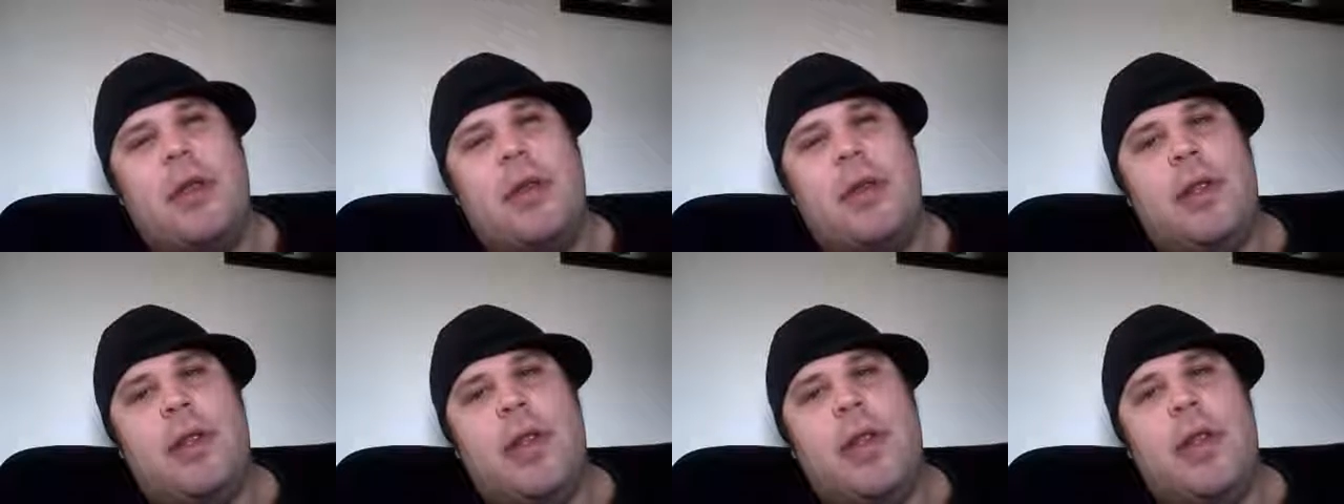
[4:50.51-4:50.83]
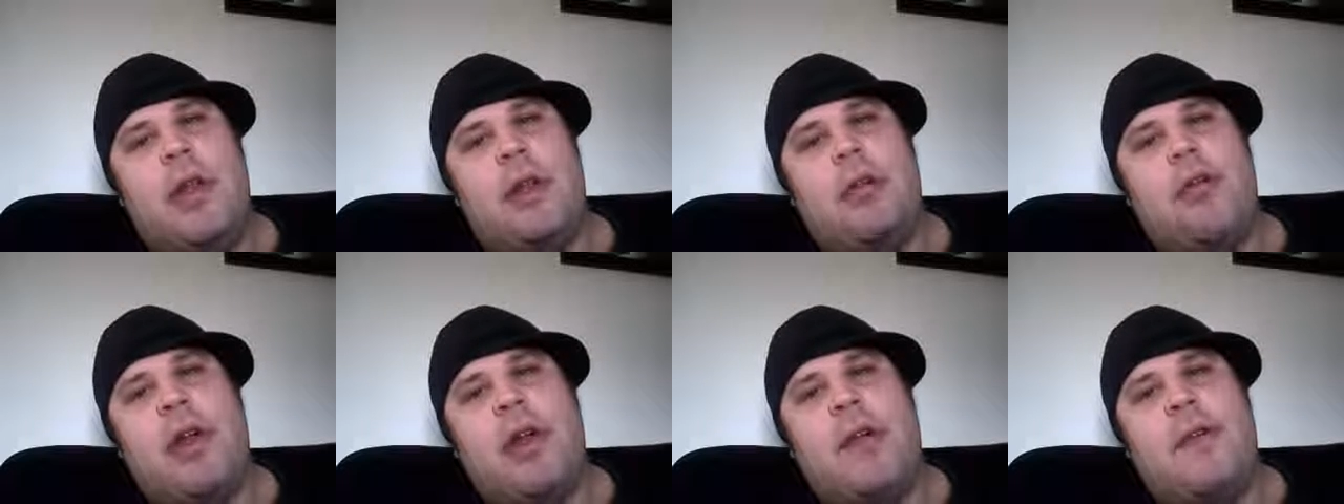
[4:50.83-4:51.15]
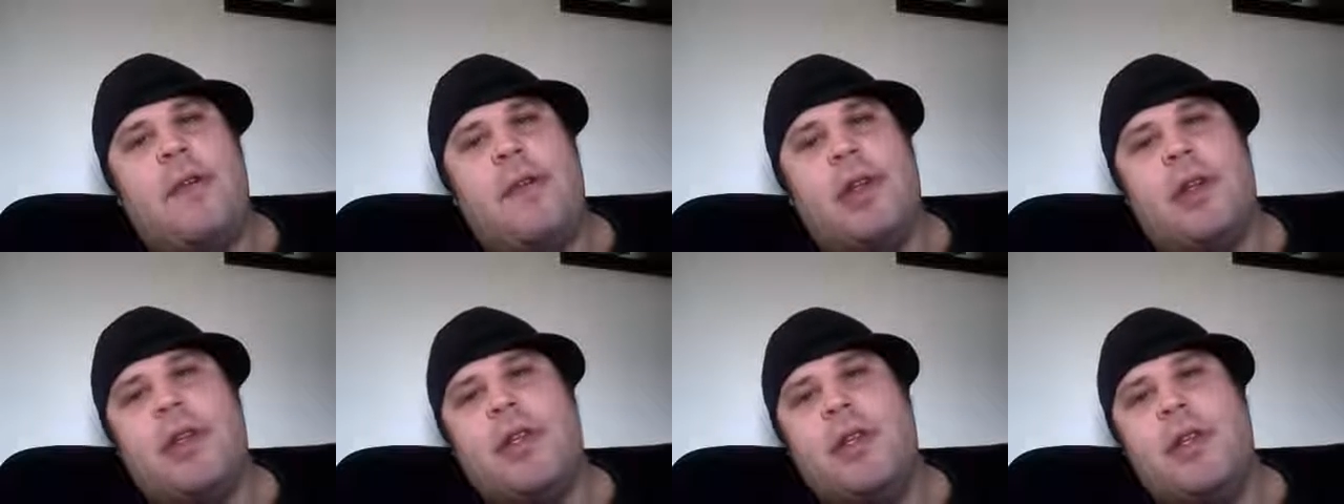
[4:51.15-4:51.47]
The
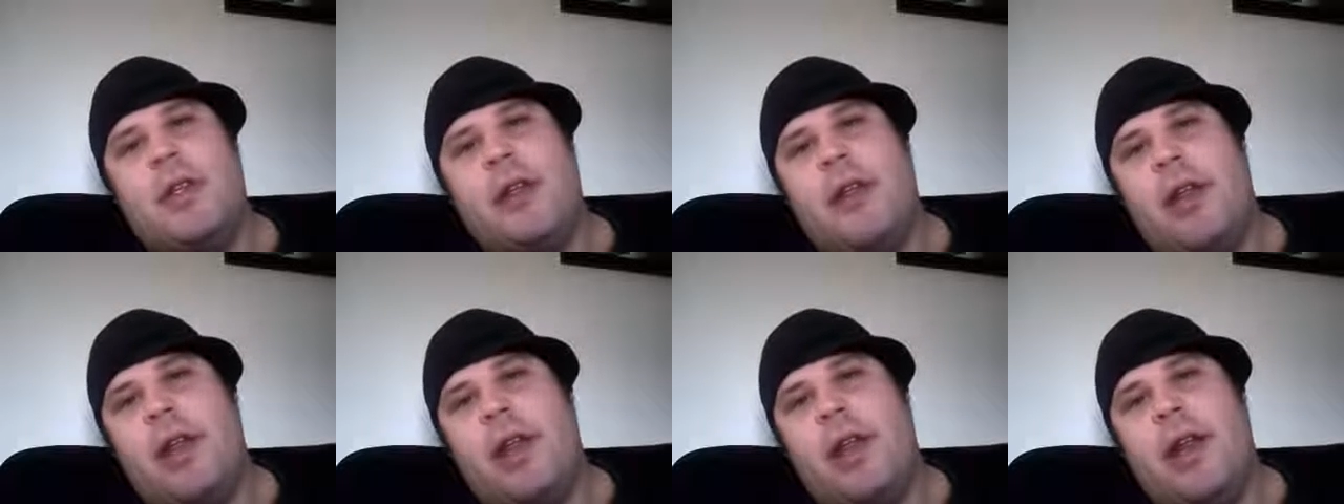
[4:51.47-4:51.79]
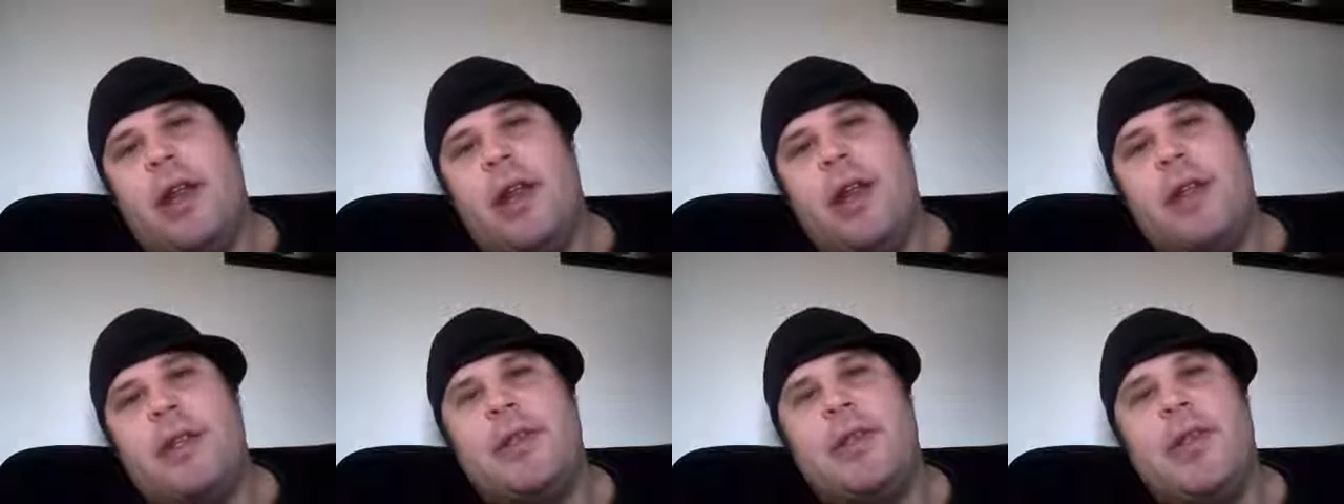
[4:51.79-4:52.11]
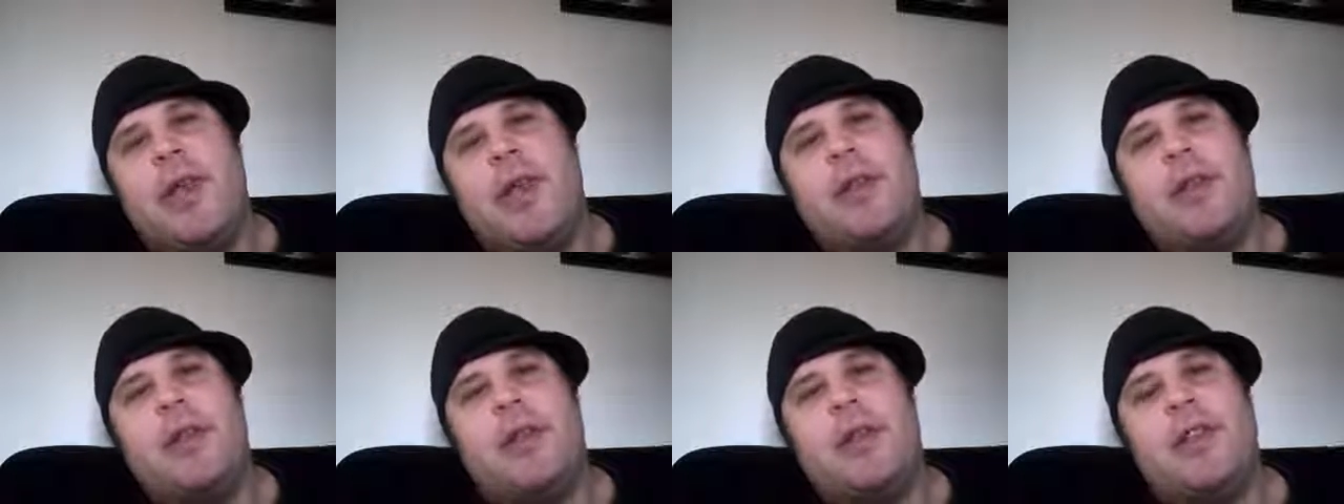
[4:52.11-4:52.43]
graphics are 9 out of
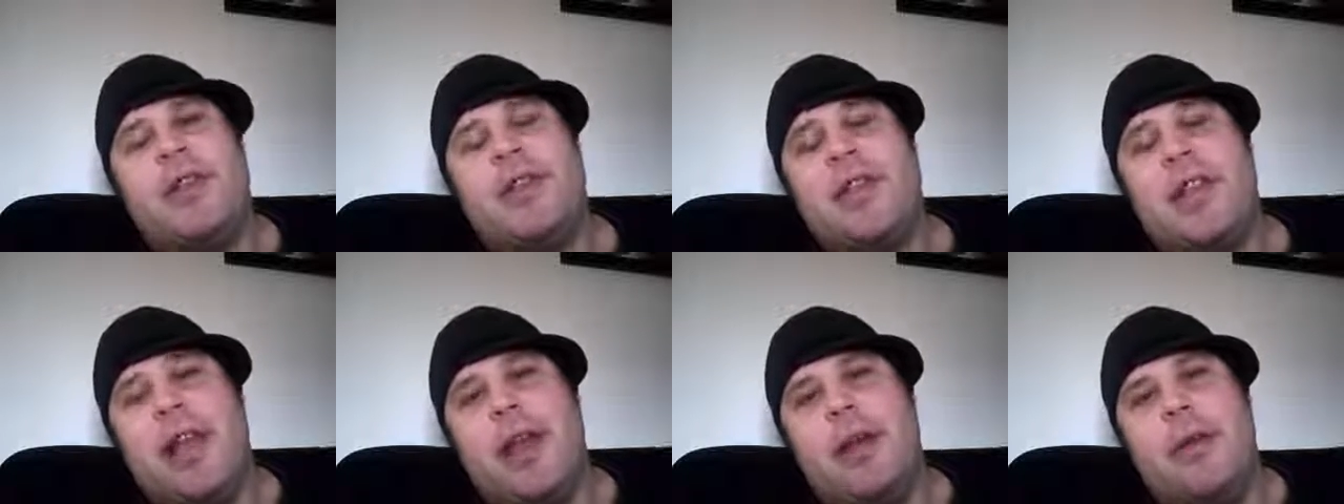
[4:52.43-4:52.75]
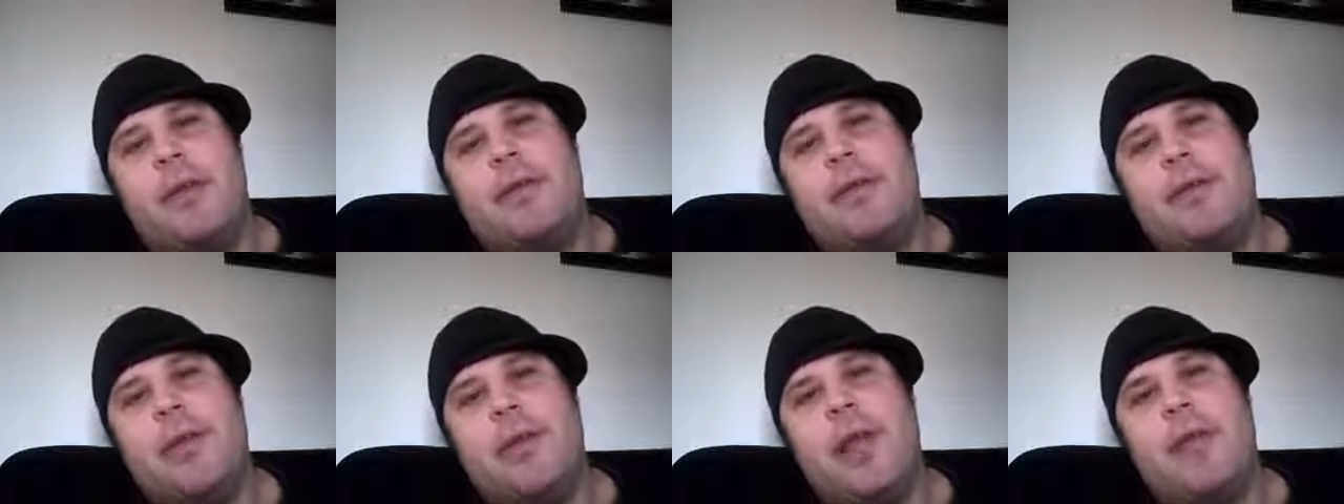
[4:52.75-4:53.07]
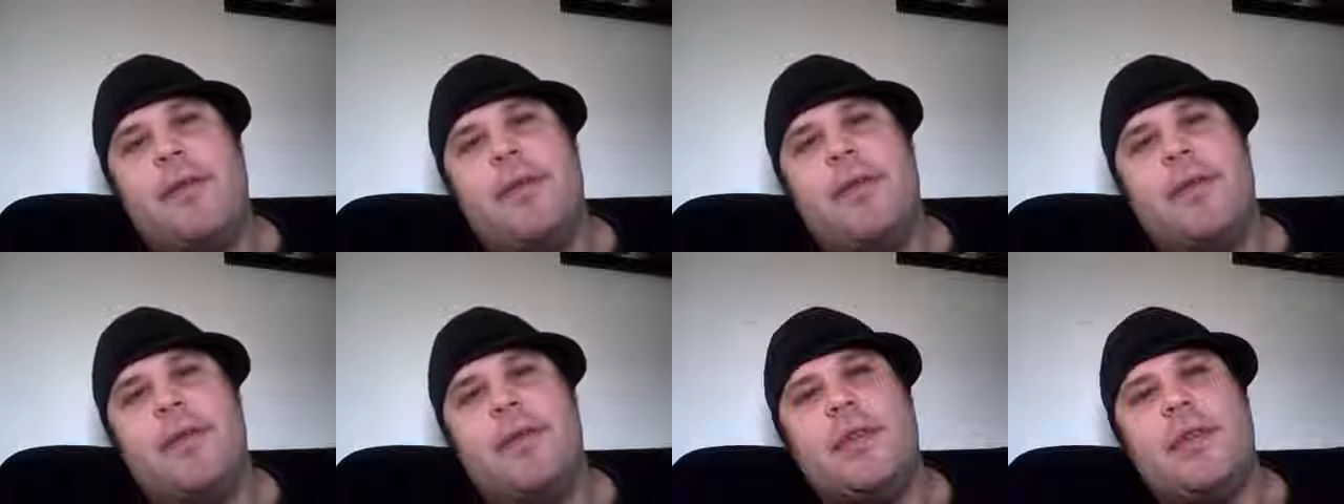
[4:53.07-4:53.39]
10. The sound,
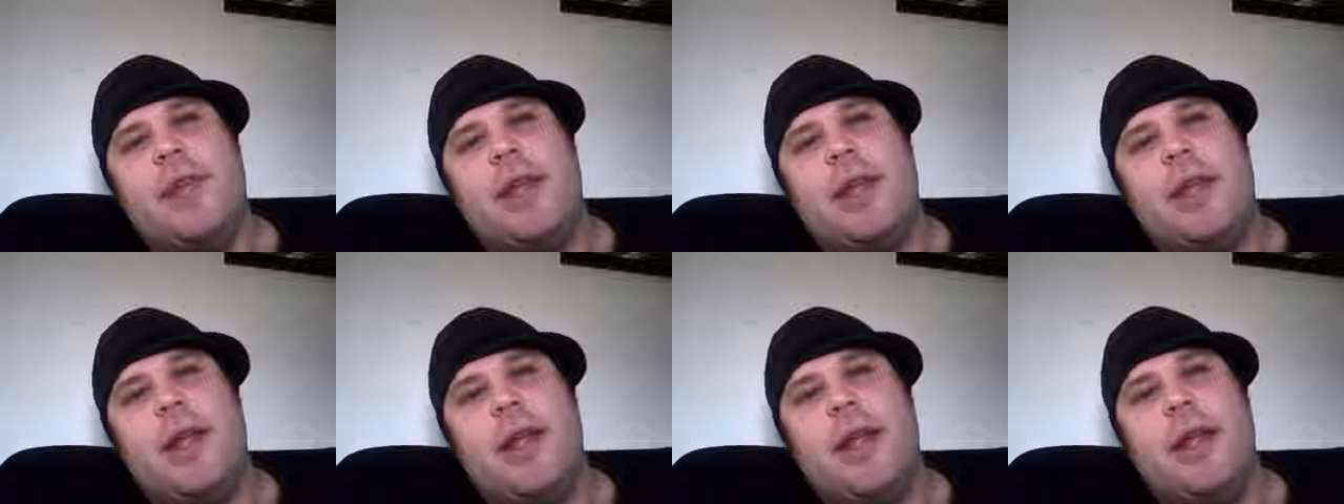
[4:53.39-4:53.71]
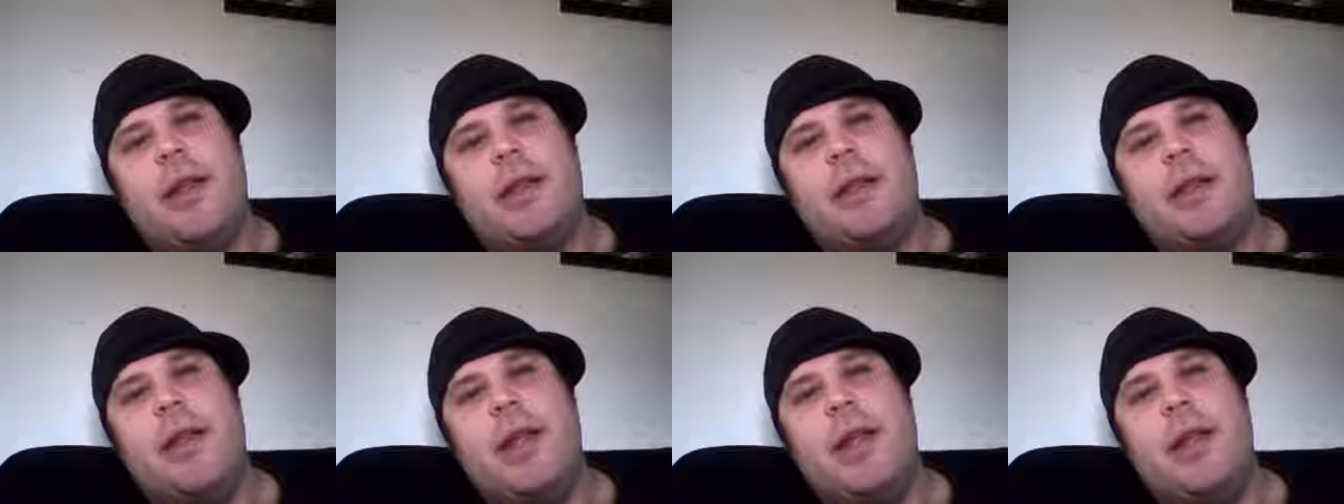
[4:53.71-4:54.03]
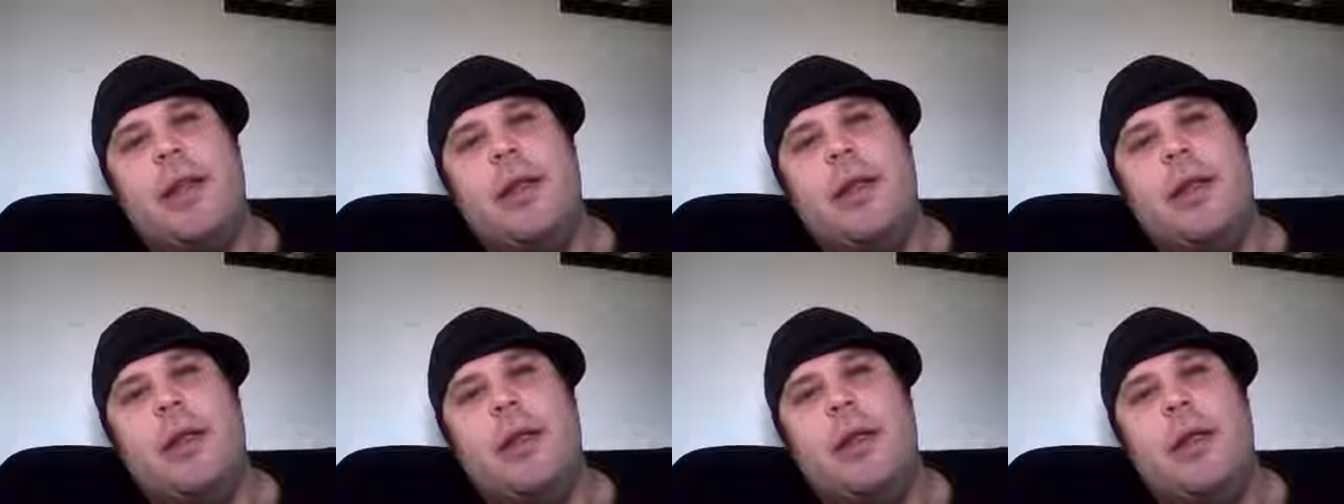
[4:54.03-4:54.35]
definitely 10 out of
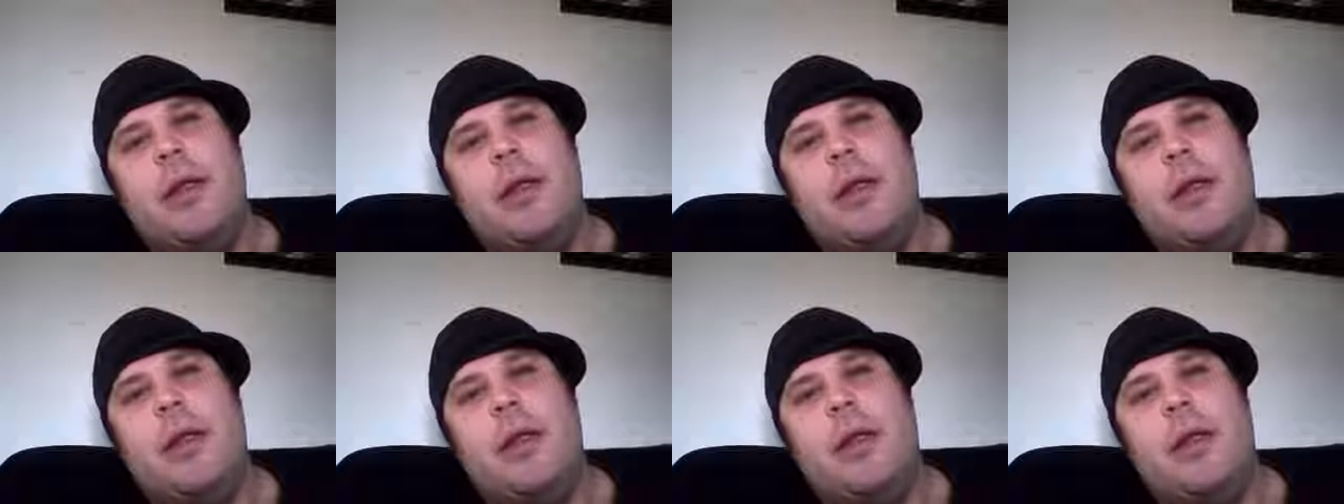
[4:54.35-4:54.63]
10.